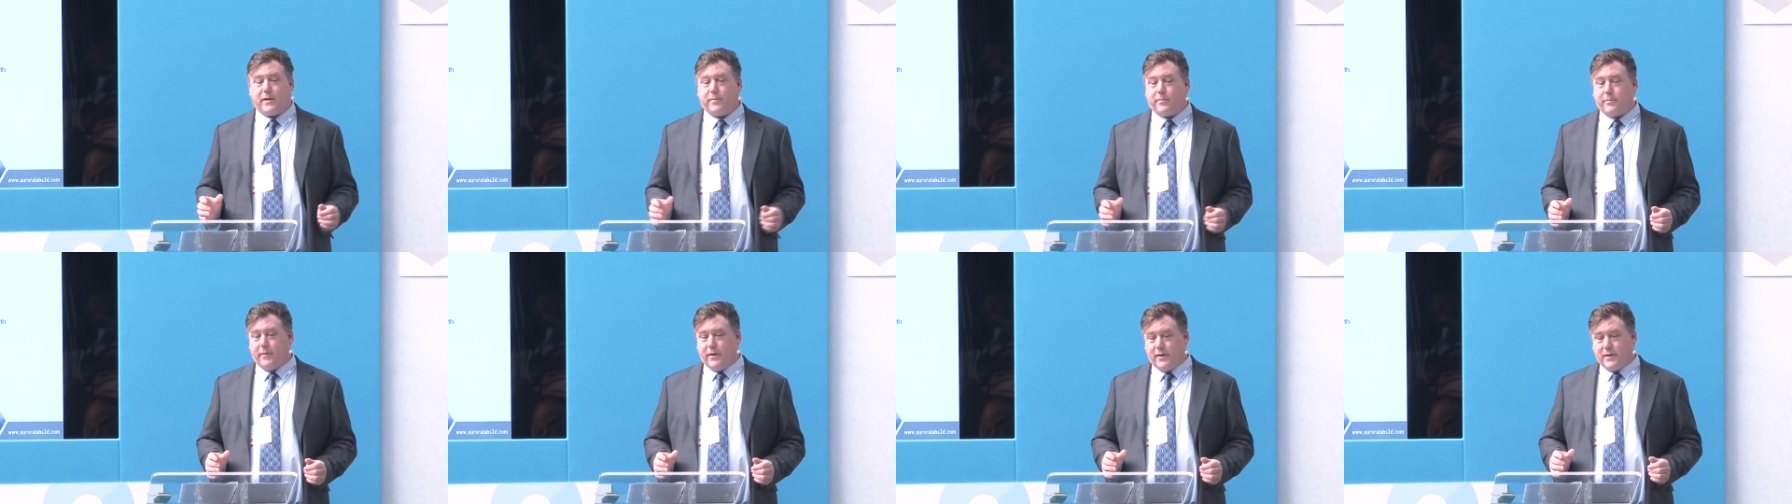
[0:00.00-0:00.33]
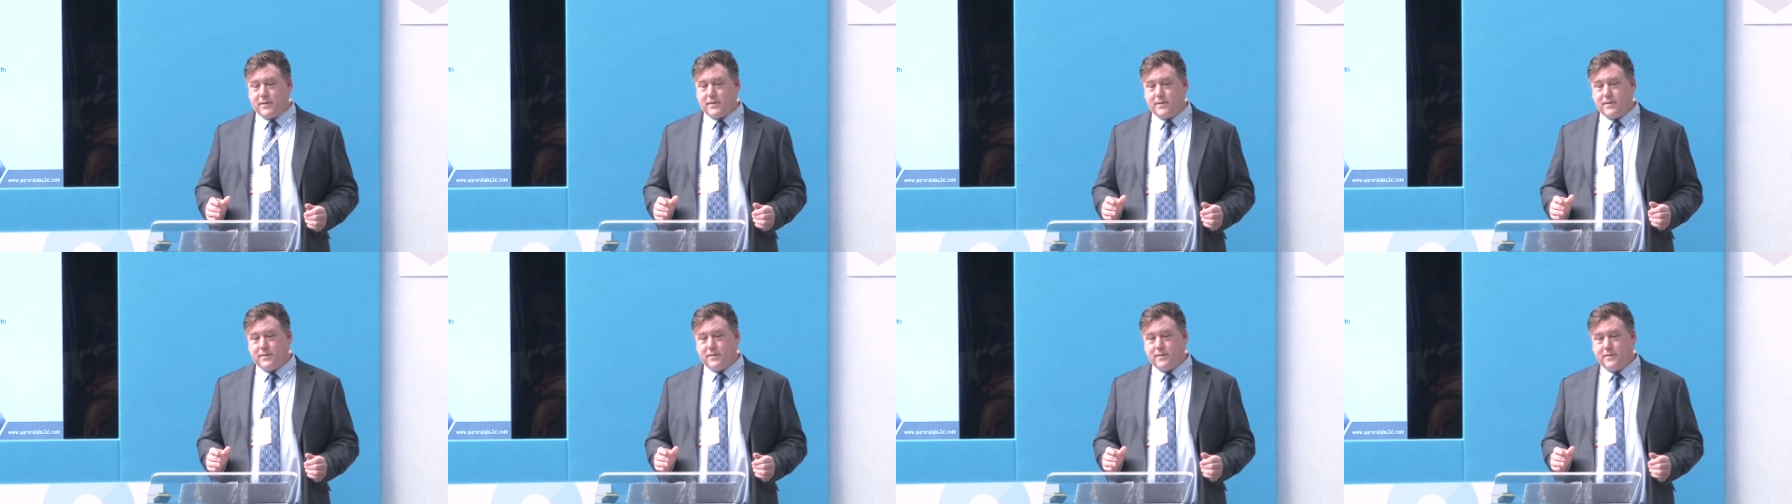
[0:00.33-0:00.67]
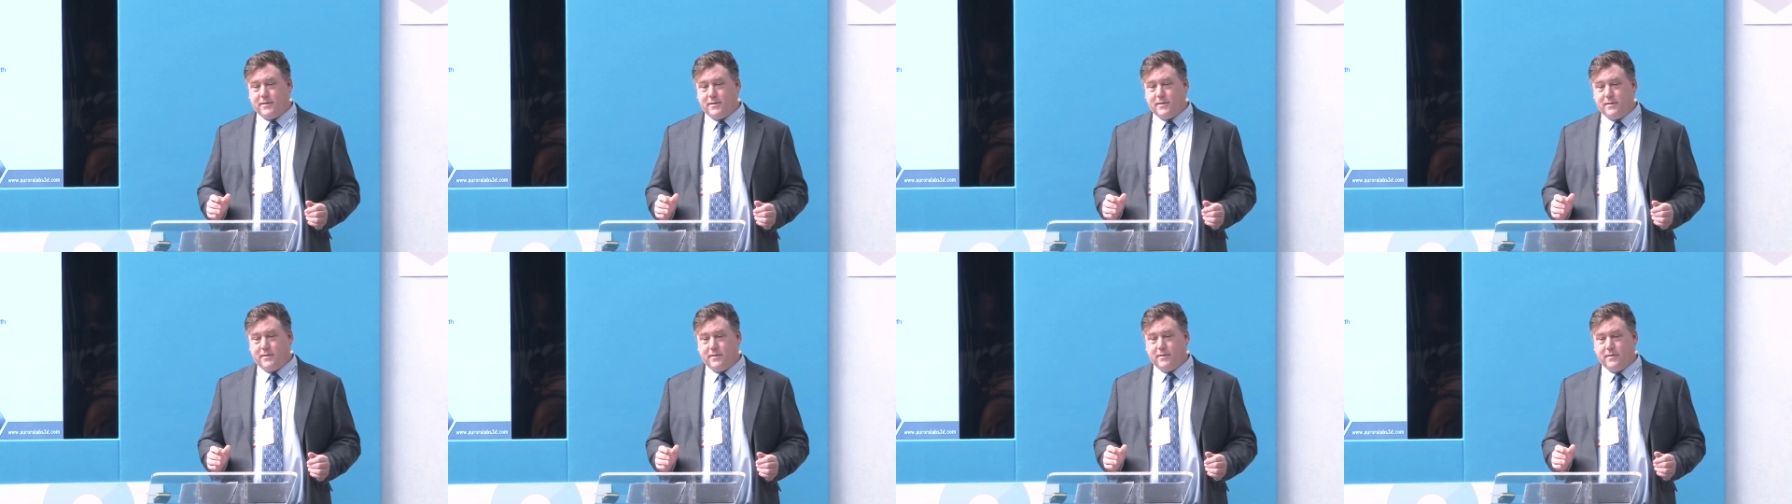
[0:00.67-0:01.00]
to print,
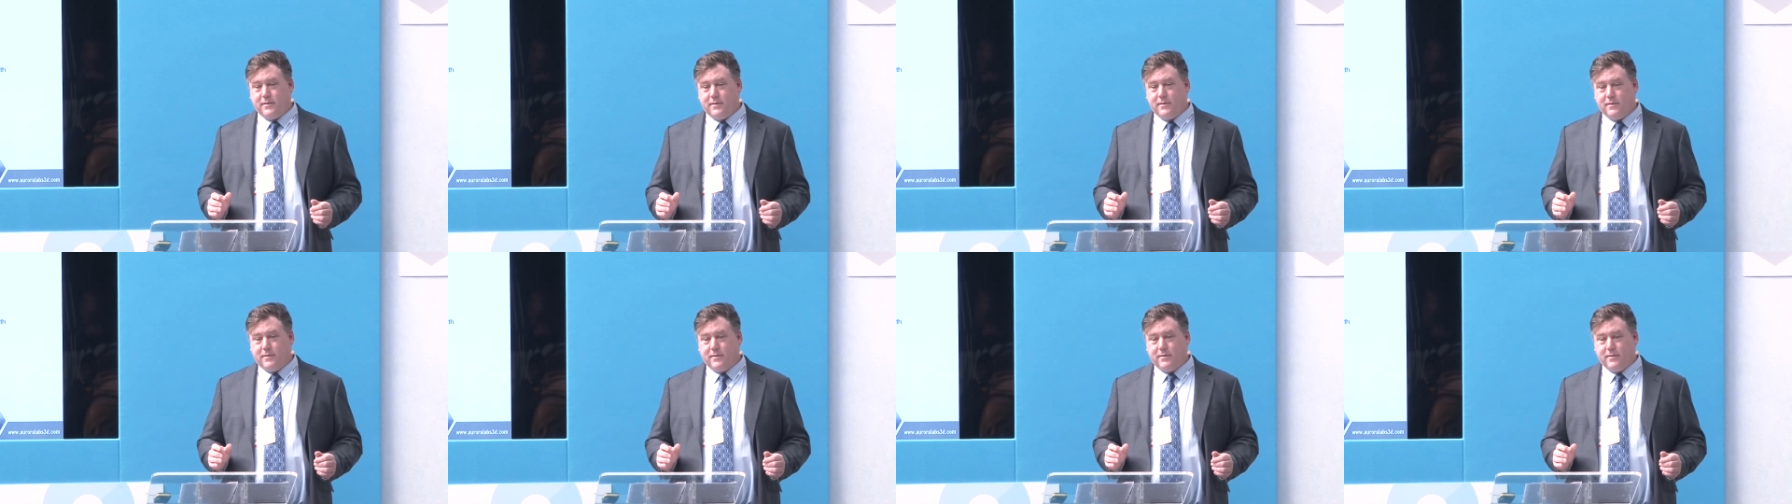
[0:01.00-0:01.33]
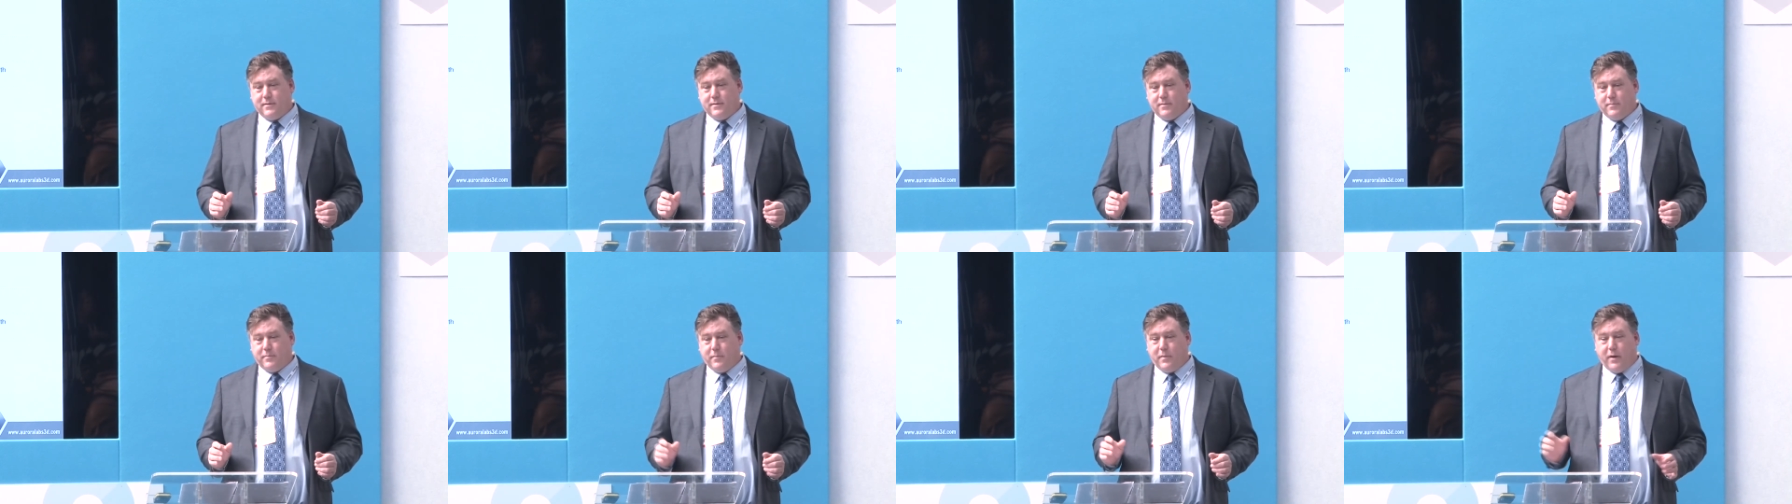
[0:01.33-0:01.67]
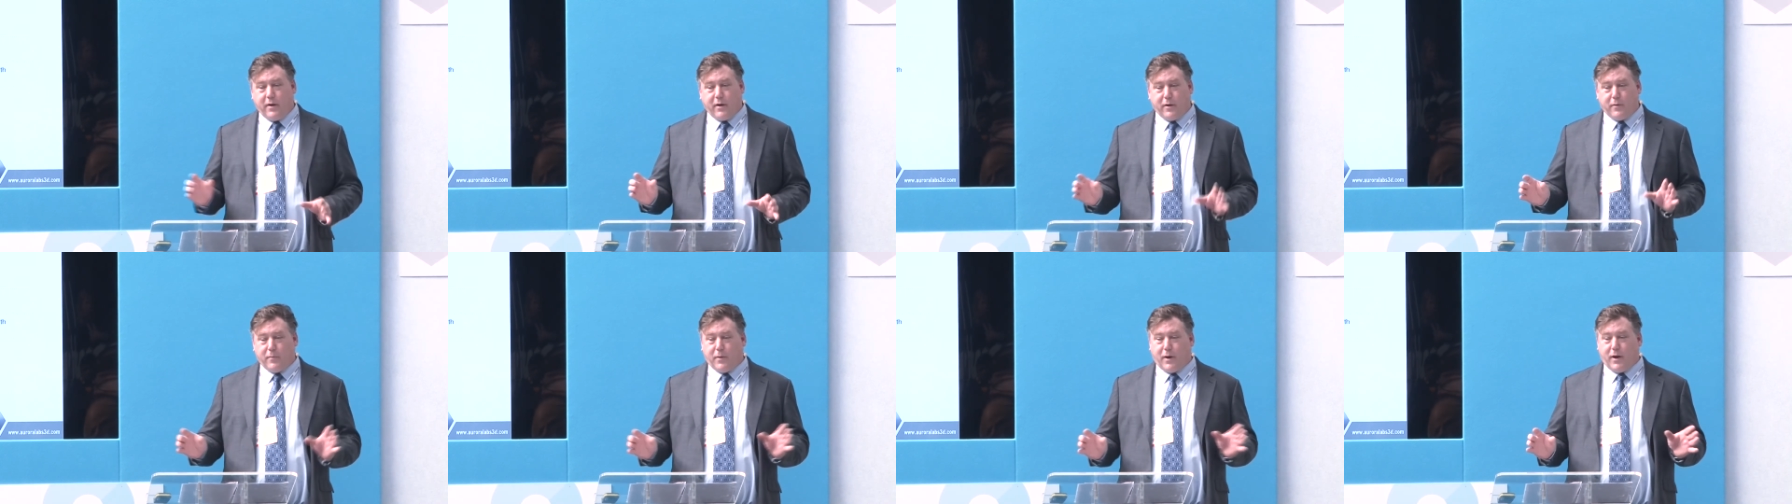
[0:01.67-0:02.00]

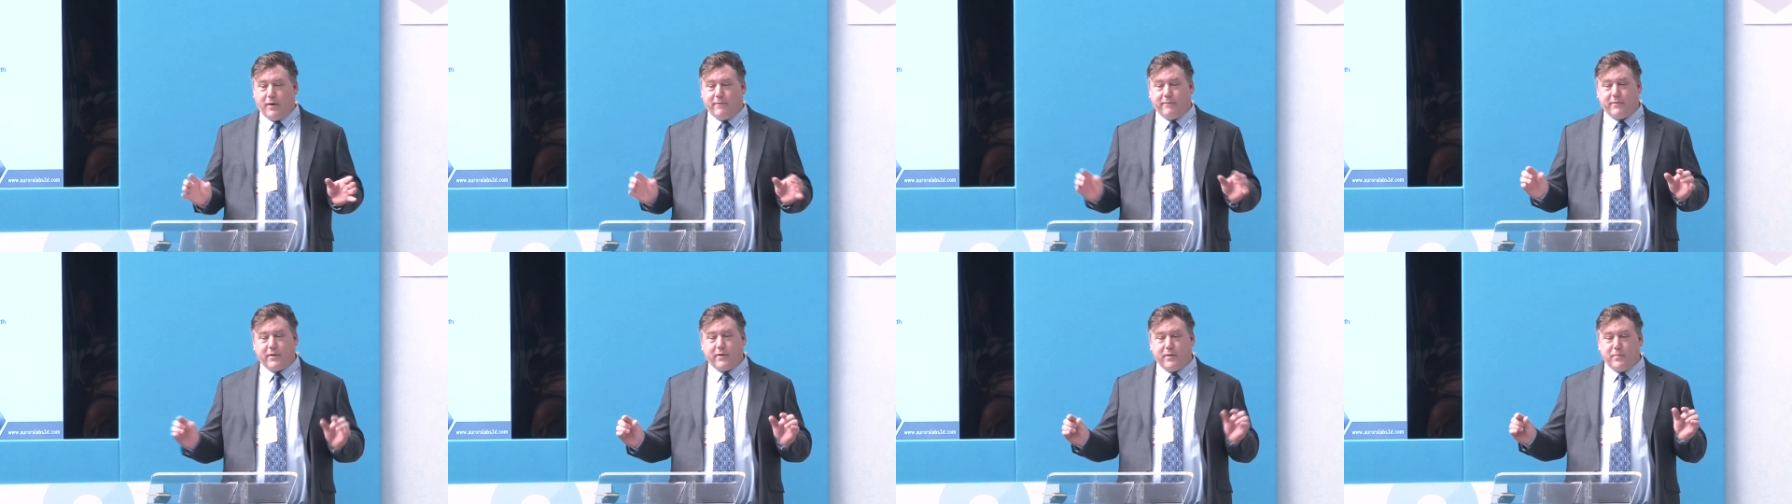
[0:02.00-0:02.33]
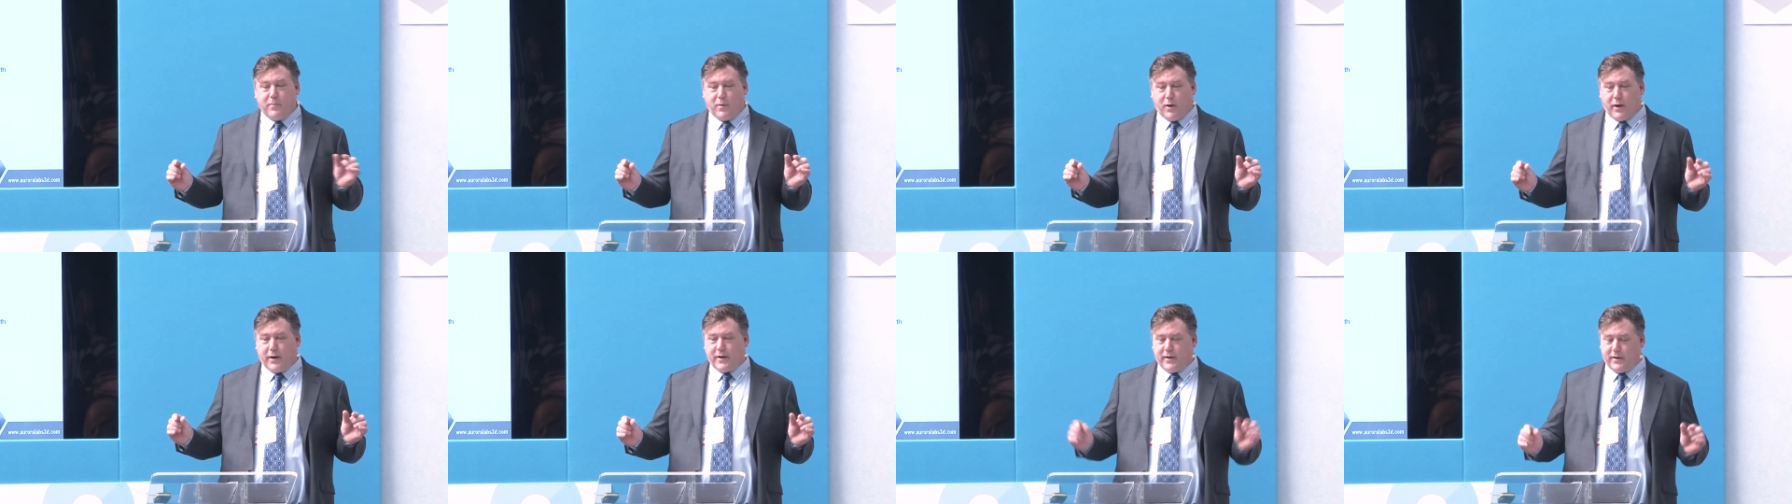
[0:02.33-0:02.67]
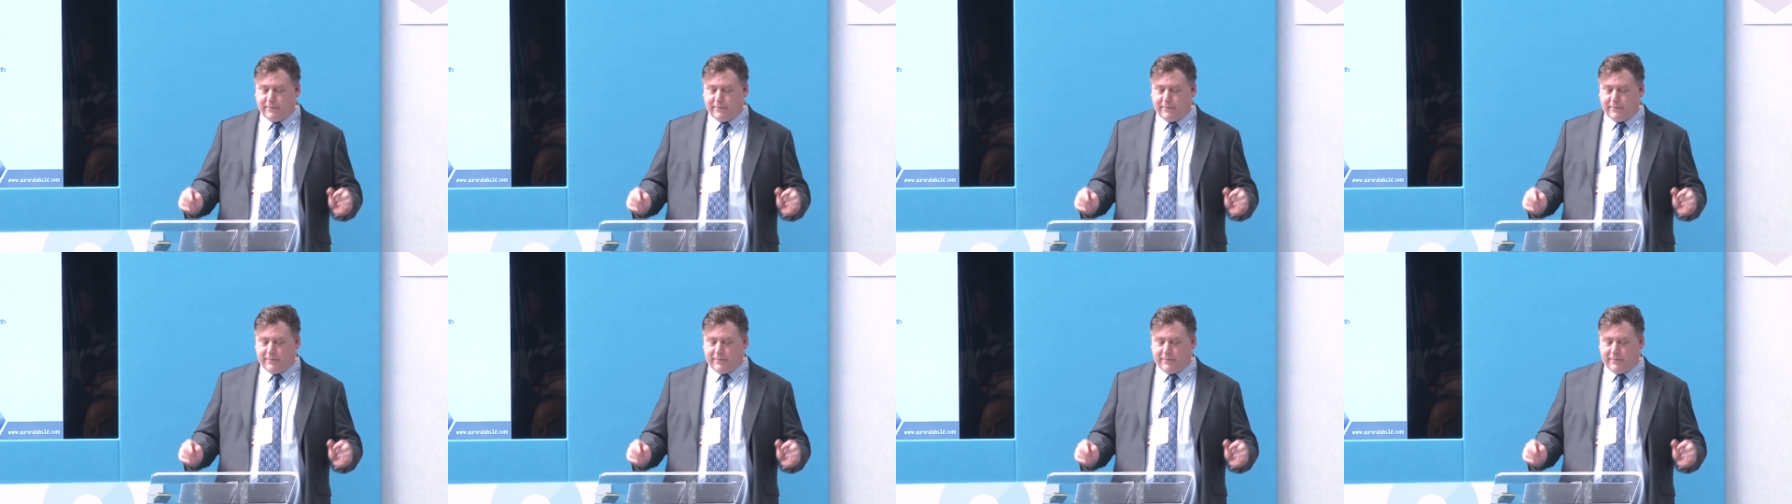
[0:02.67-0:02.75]
bearing in mind very minor